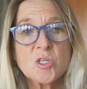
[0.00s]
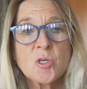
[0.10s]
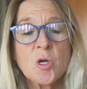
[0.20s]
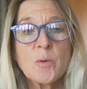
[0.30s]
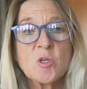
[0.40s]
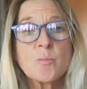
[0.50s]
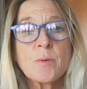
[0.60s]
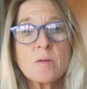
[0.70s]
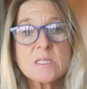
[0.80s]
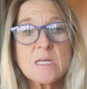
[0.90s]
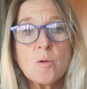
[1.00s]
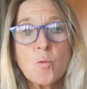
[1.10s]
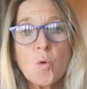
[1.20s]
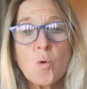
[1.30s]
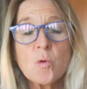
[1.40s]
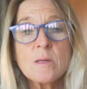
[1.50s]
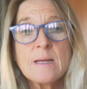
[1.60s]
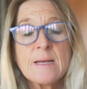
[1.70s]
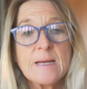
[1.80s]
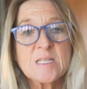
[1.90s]
When you're building a wall,
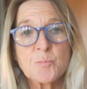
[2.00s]
it's